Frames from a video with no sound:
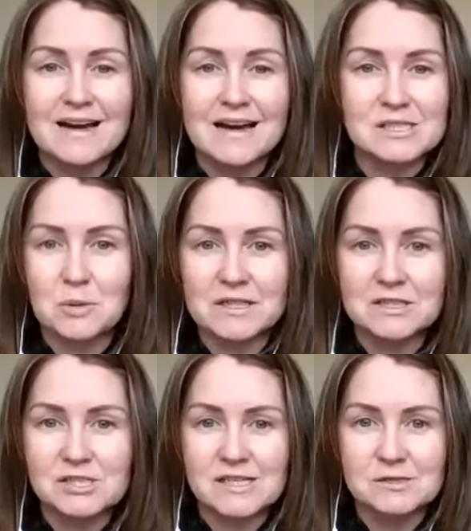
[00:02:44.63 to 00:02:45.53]
it's great
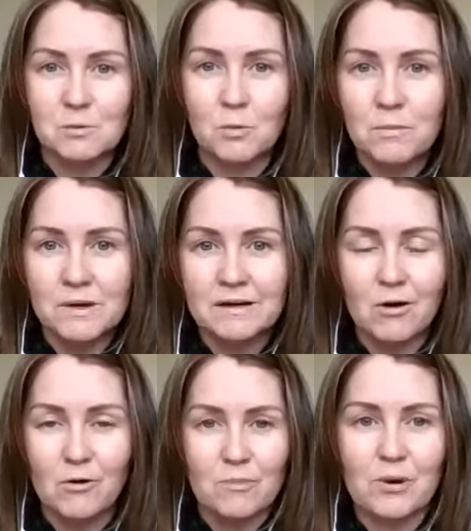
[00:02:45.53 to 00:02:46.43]
just as a woman
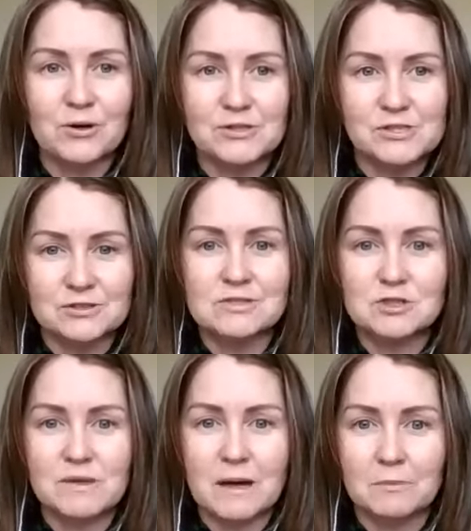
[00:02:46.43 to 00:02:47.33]
or a person
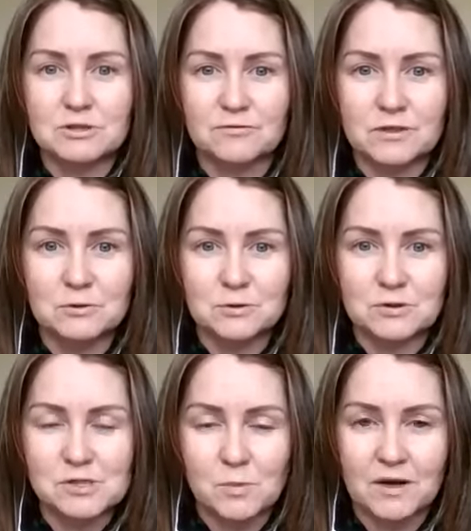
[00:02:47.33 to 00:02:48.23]
to be able to feel good
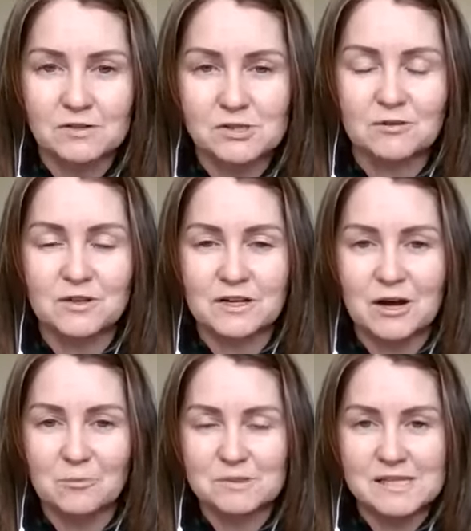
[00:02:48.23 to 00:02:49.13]
as well. So if you can
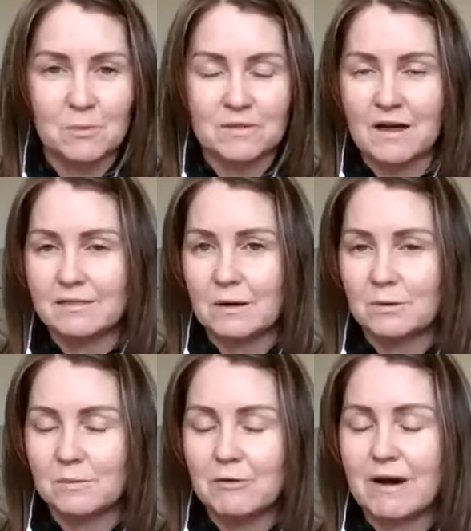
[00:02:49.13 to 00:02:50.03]
help us out with that, that
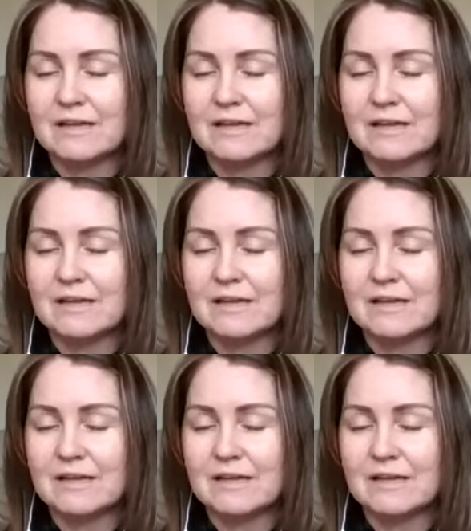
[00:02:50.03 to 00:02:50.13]
would be great.